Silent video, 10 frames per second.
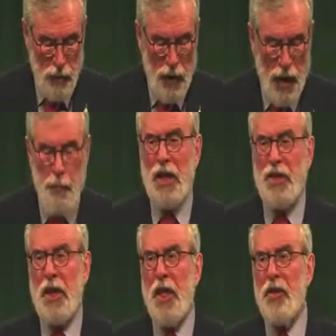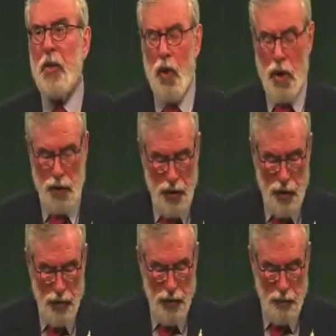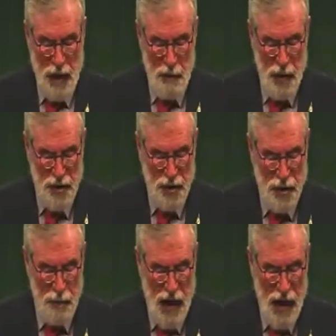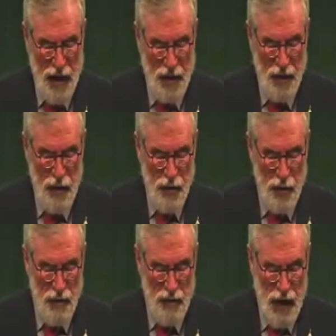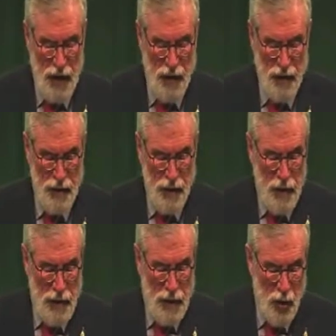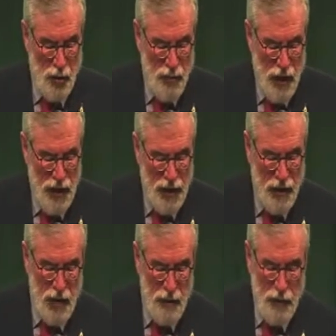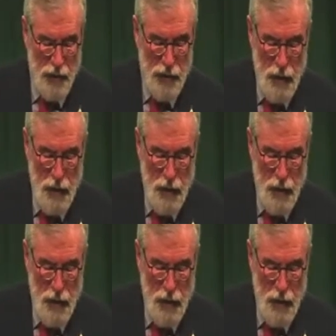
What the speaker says: We appreciate the work done by President Biden to defend the Good Friday Agreement.